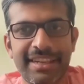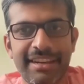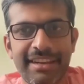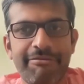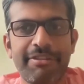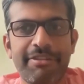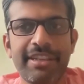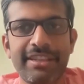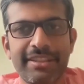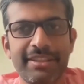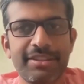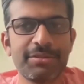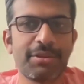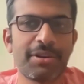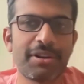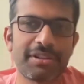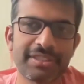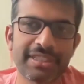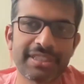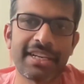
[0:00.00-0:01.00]
can fit into
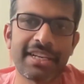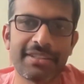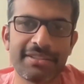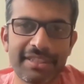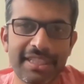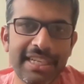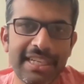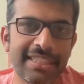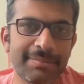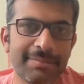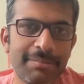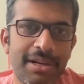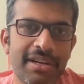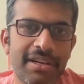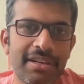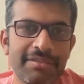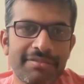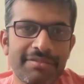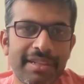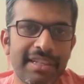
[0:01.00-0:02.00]
our CycloneDX
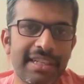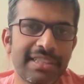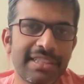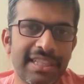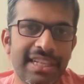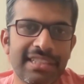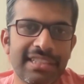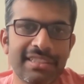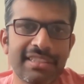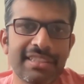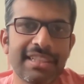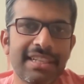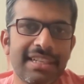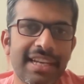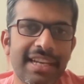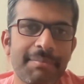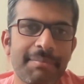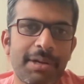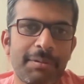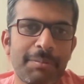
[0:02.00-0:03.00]
model of attestation
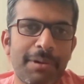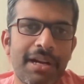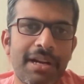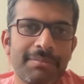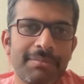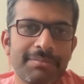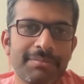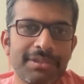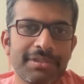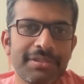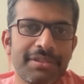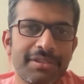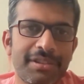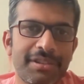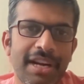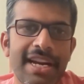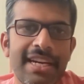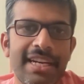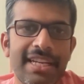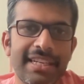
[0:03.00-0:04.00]
and ML bomb. So
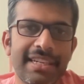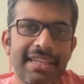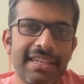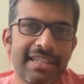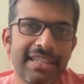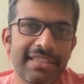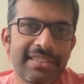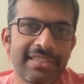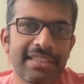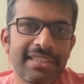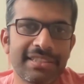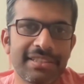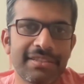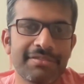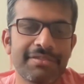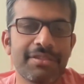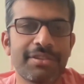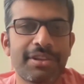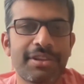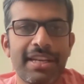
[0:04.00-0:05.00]
you're adding an attestation
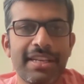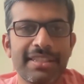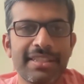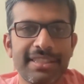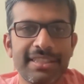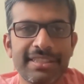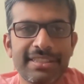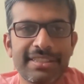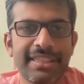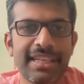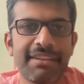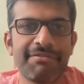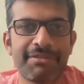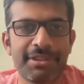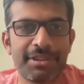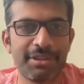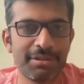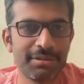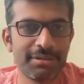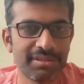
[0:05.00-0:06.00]
of, okay, is it safe
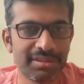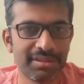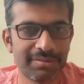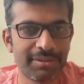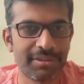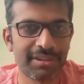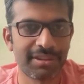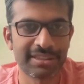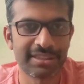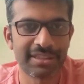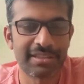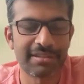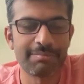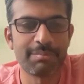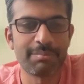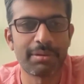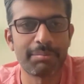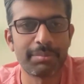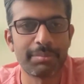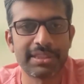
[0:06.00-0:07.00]
to use for a
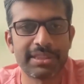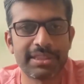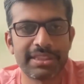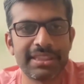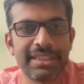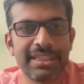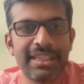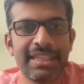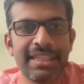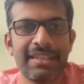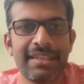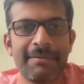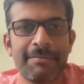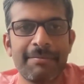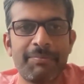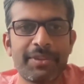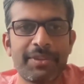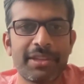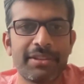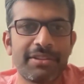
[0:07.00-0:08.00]
certain purpose?
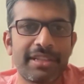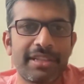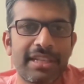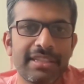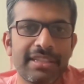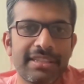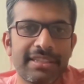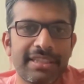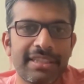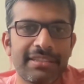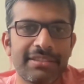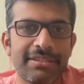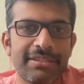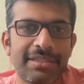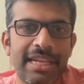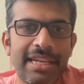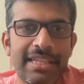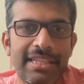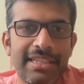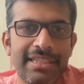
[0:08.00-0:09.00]
And you're attesting to
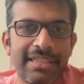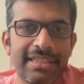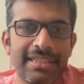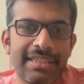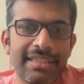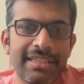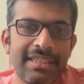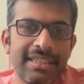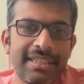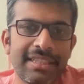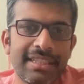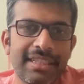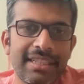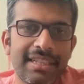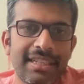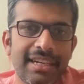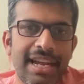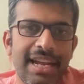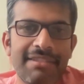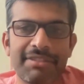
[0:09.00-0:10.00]
that
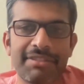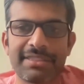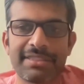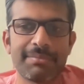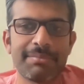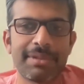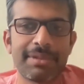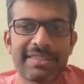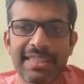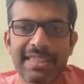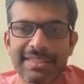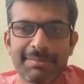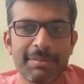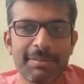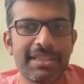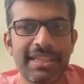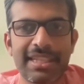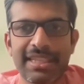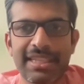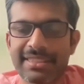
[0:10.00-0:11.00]
and having some
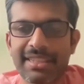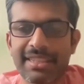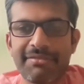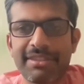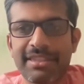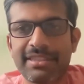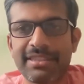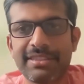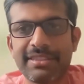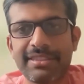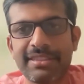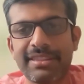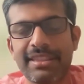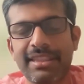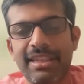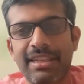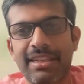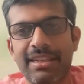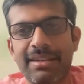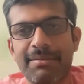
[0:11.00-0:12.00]
assessment as evidence,
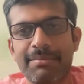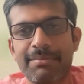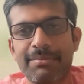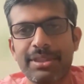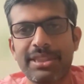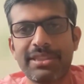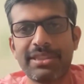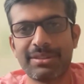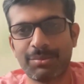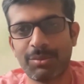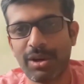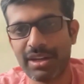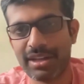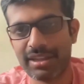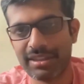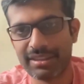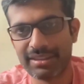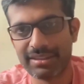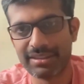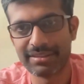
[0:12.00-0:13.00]
which is
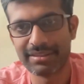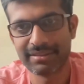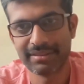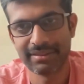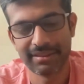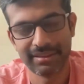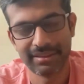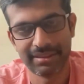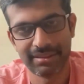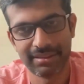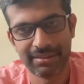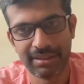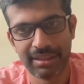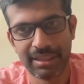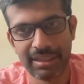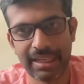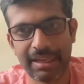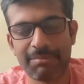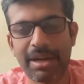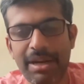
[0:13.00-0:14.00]
what,
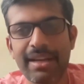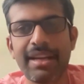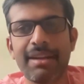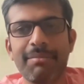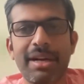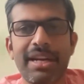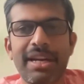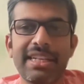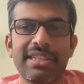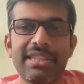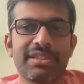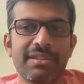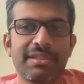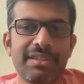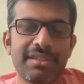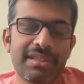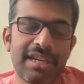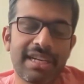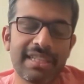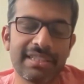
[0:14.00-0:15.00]
like, my initial